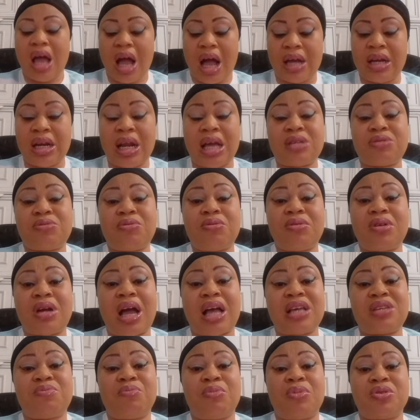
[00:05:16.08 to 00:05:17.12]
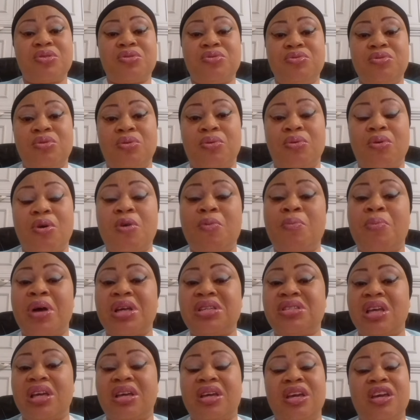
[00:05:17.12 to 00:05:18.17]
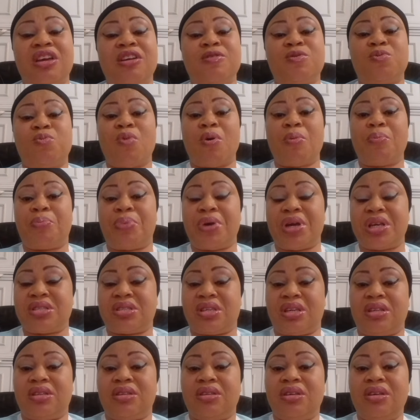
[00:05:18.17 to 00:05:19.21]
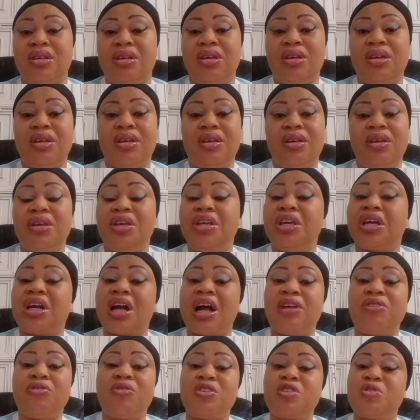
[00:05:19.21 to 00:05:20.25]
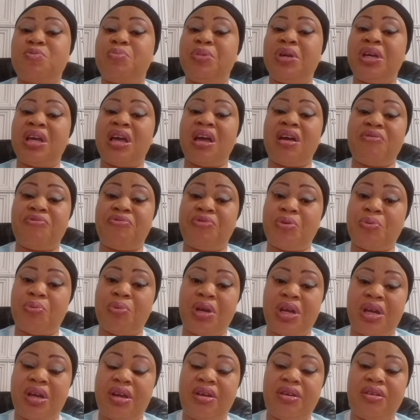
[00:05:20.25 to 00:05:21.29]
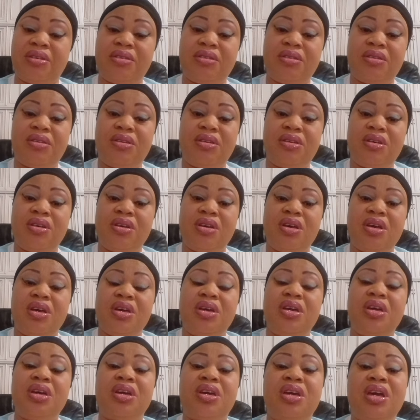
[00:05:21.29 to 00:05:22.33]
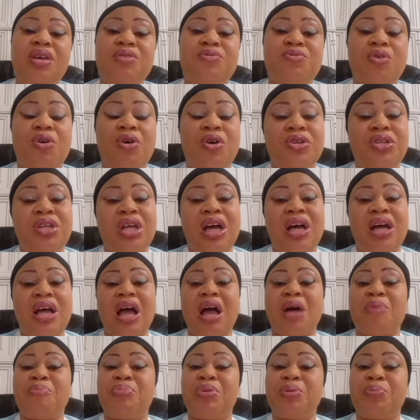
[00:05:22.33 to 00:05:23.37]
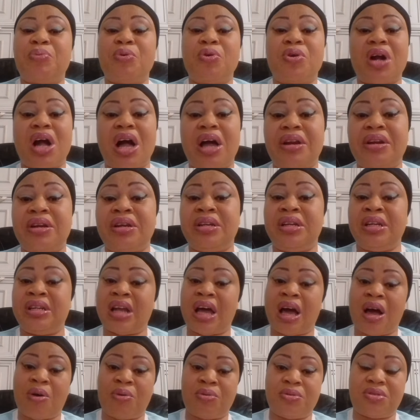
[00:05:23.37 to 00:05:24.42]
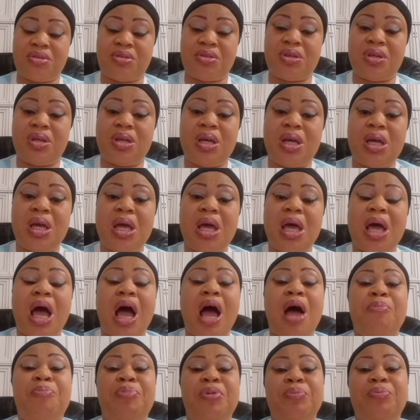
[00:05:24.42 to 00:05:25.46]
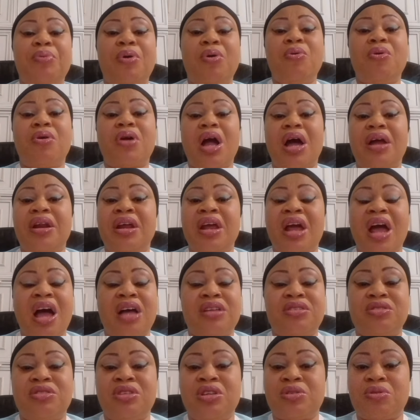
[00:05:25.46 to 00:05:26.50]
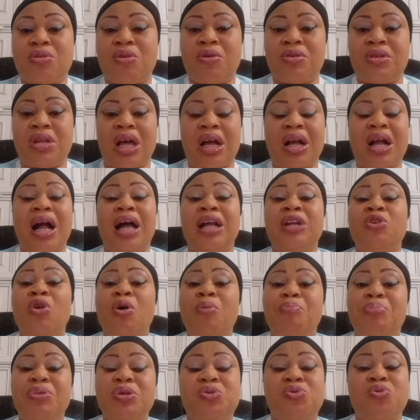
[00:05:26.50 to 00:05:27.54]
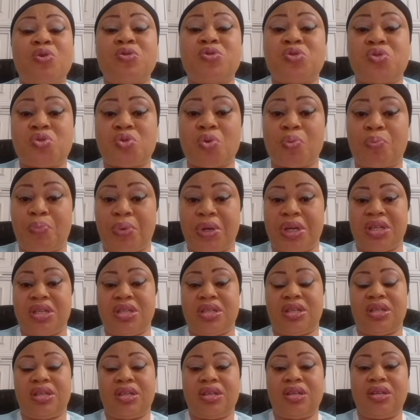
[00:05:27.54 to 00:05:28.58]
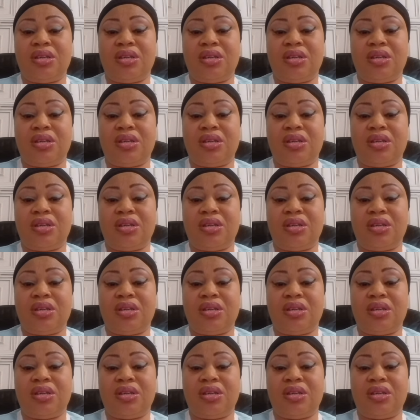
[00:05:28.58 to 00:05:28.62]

And as you guys must know, Obaseki is one person. He cannot be everywhere. He gives order and people carry it out. And people who carry out this order cannot be so stupid